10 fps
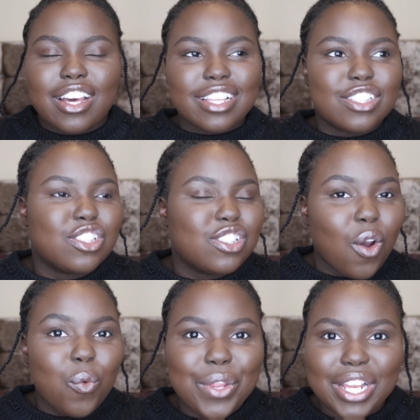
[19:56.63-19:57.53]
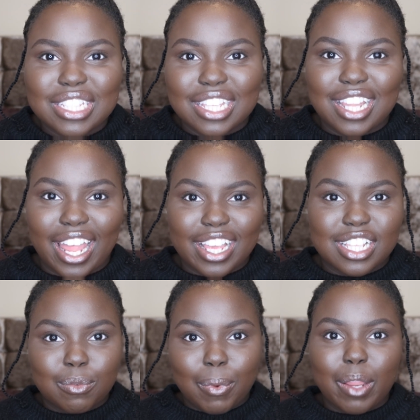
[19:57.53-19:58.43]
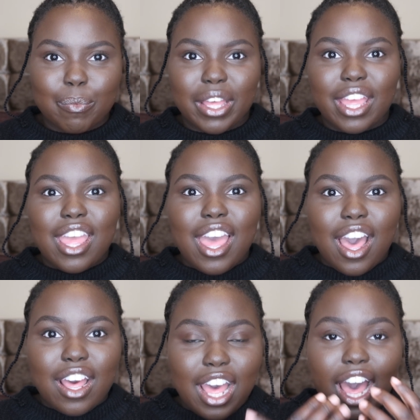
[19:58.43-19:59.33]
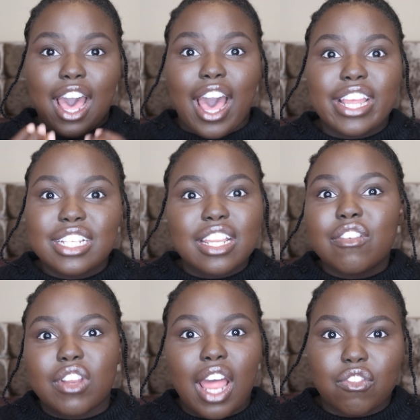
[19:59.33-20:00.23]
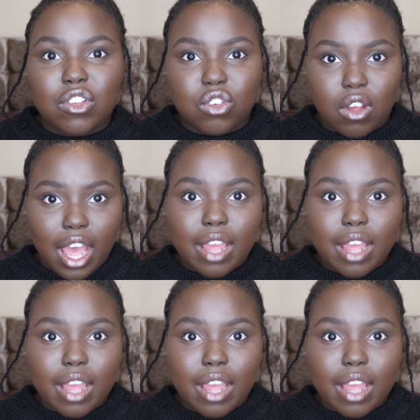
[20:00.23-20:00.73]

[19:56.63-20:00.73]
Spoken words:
it's so weird to like explain, but I didn't even have control.